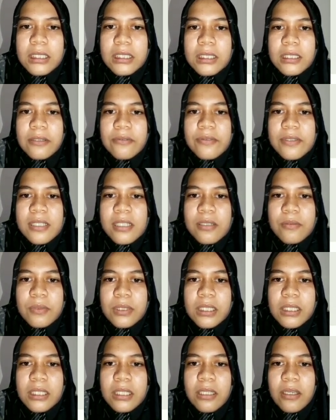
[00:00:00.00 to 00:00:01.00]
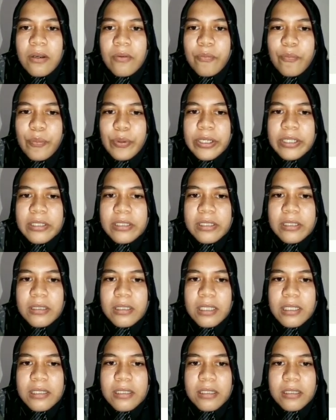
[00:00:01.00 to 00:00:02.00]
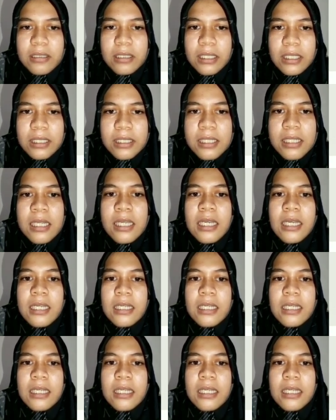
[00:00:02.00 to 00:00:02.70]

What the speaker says: The feasibility of presentation is